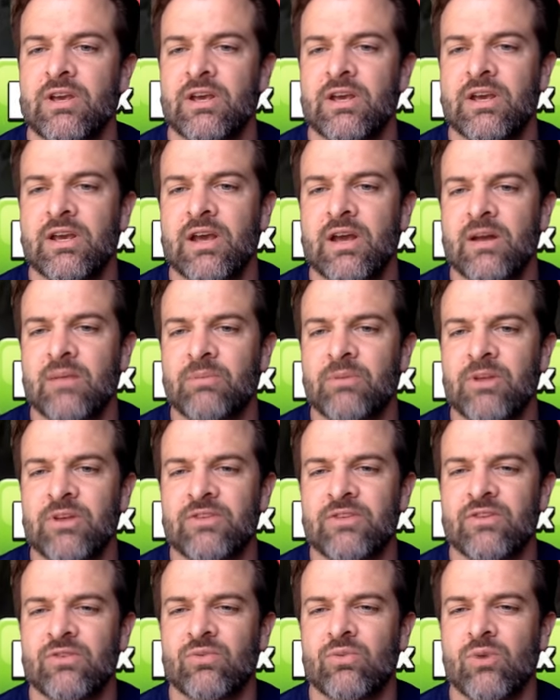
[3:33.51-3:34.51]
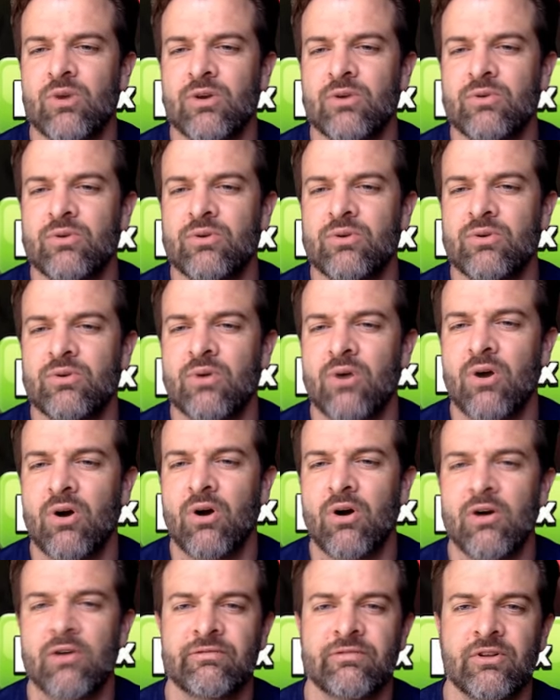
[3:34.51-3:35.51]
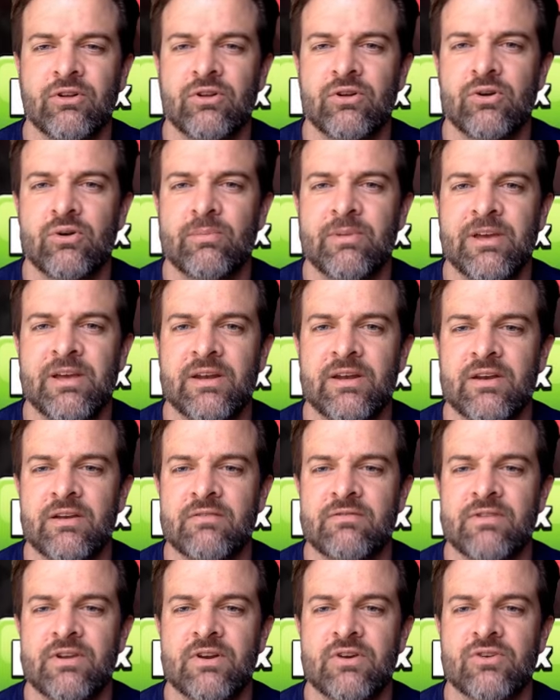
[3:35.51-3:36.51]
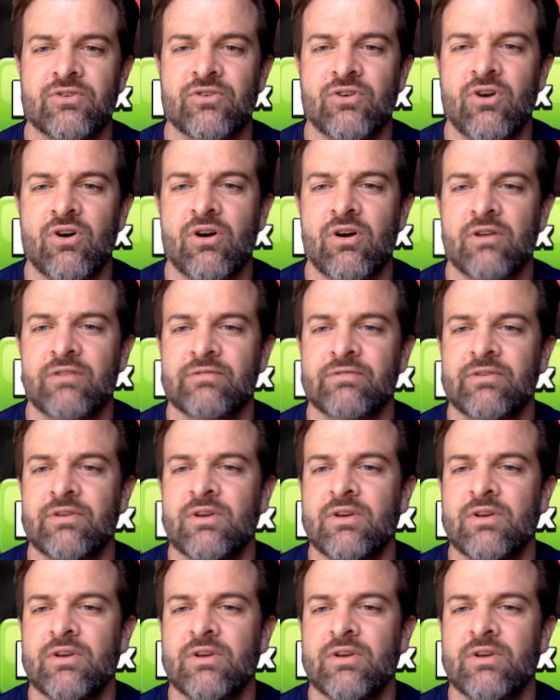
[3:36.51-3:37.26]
He kind of places one root off a little bit and it veers off.